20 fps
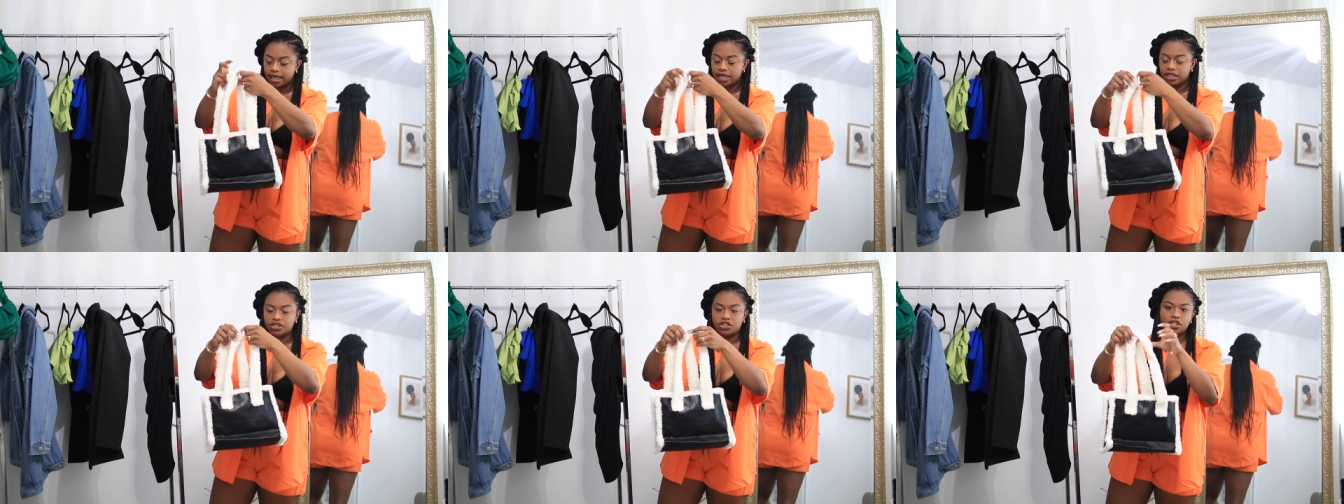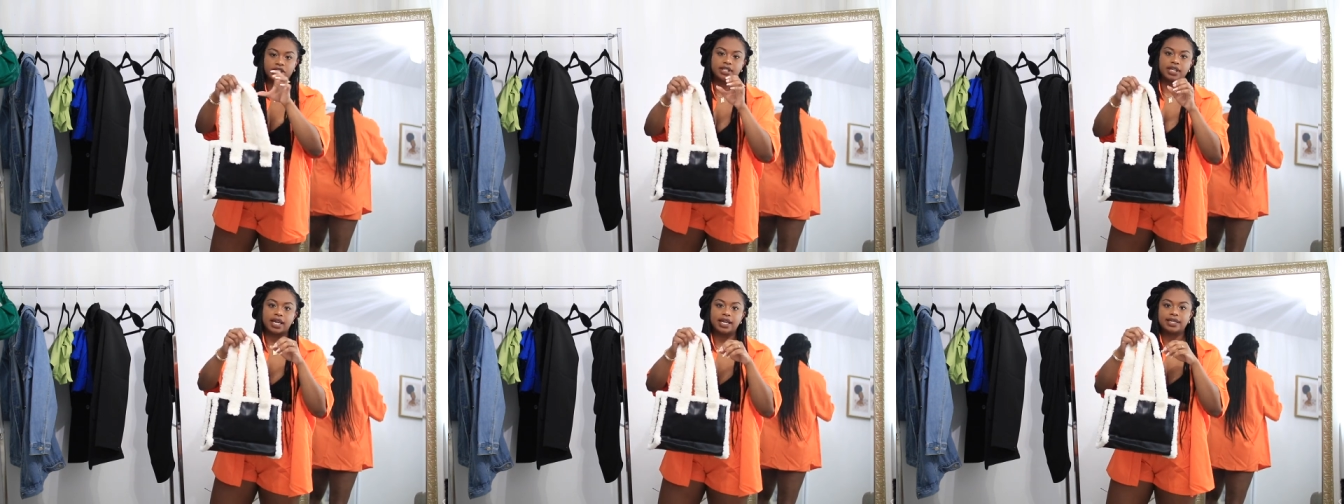It's
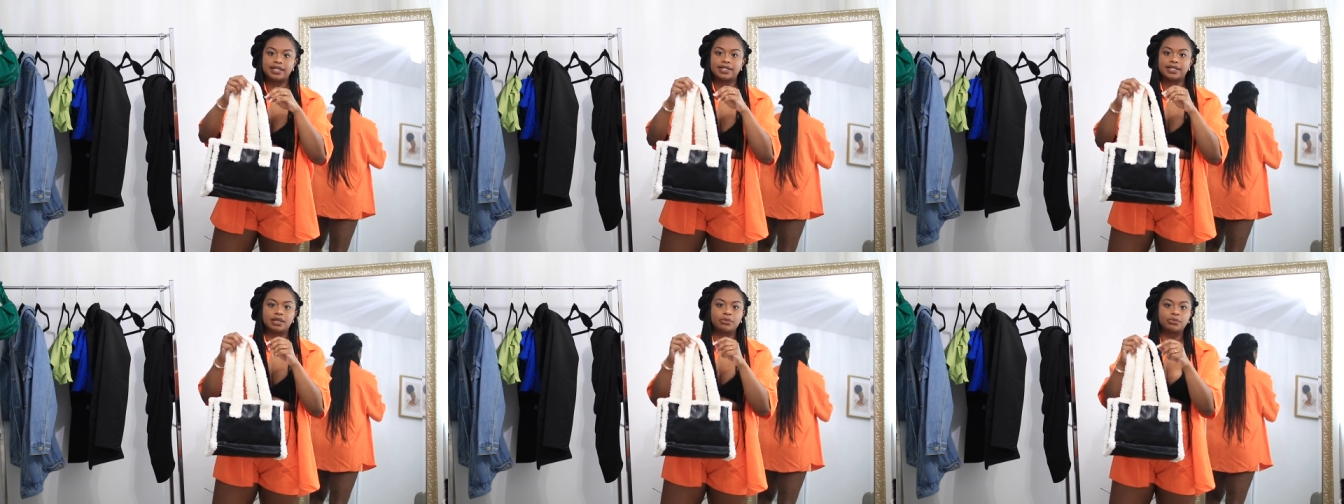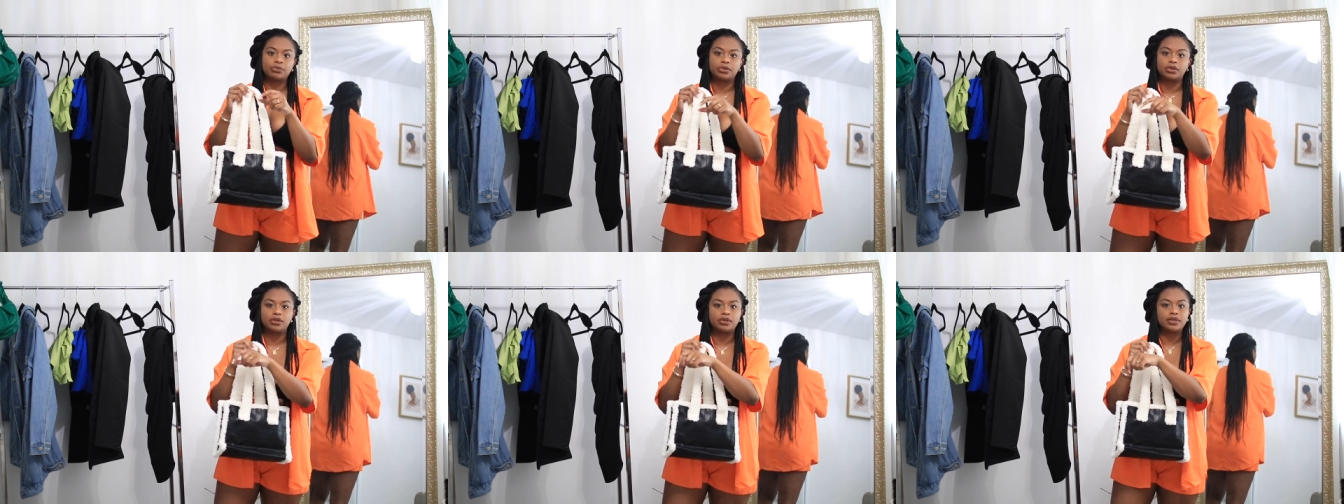just a
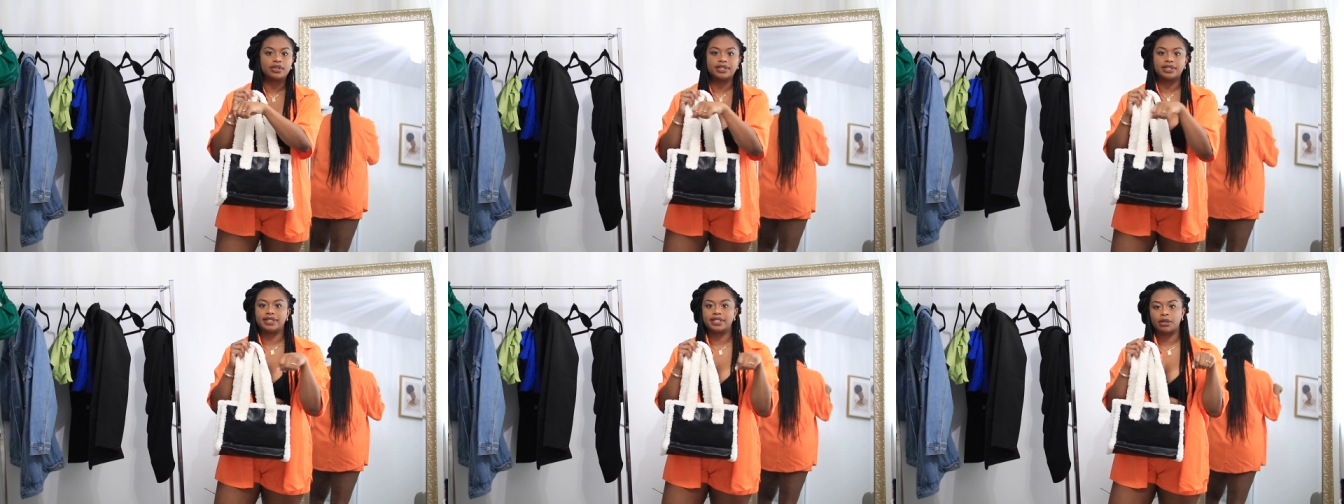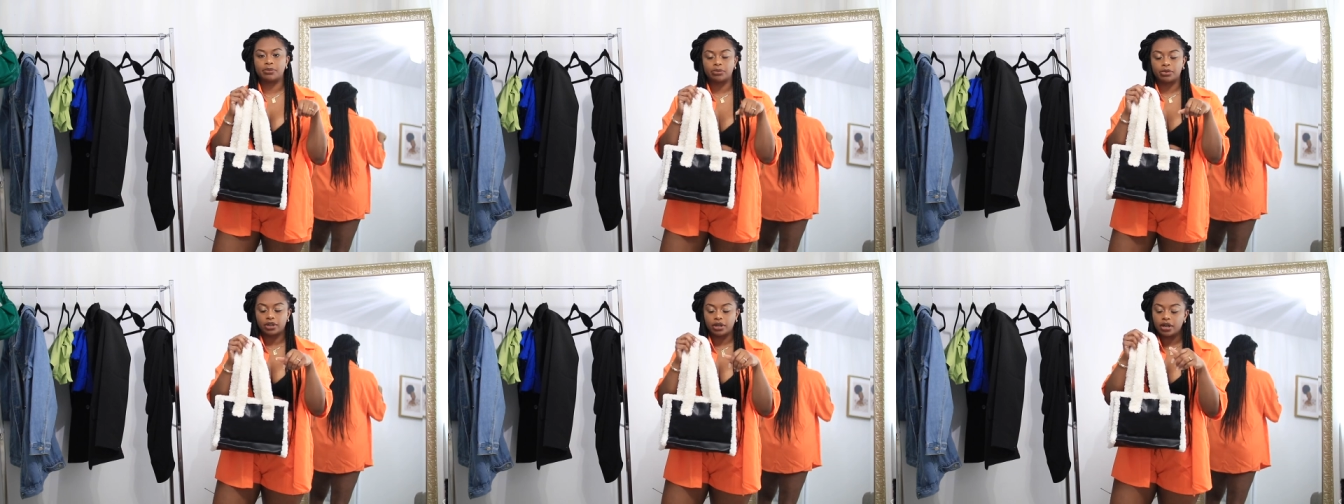simple
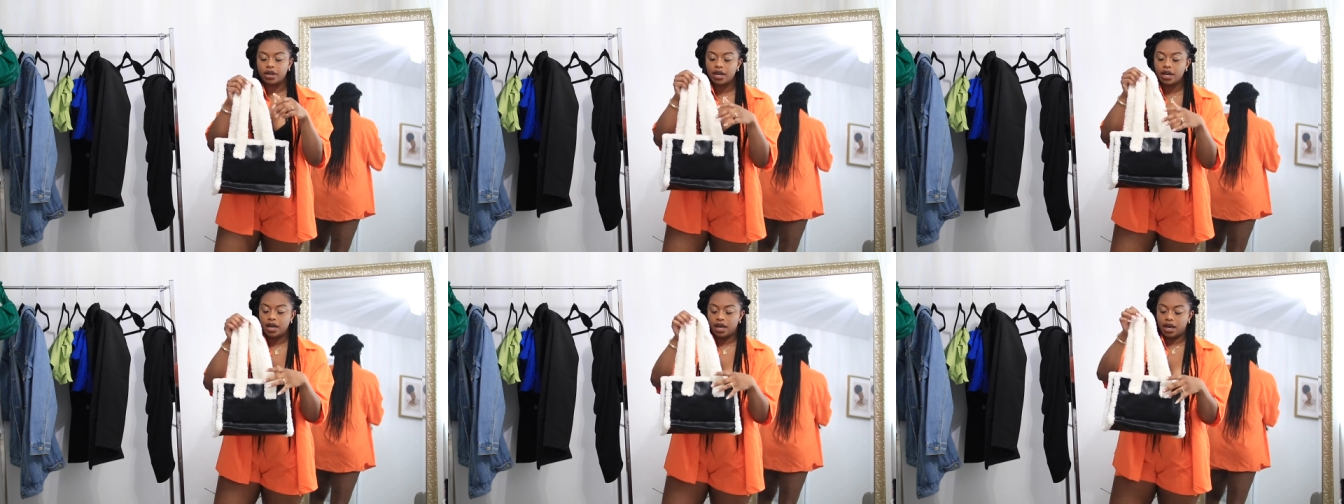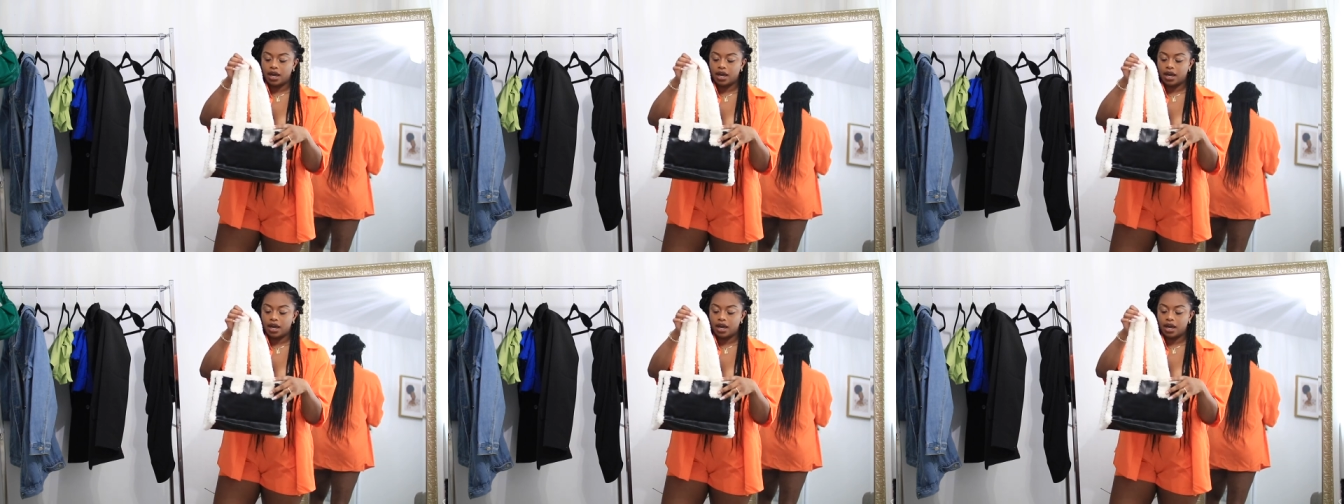zipper.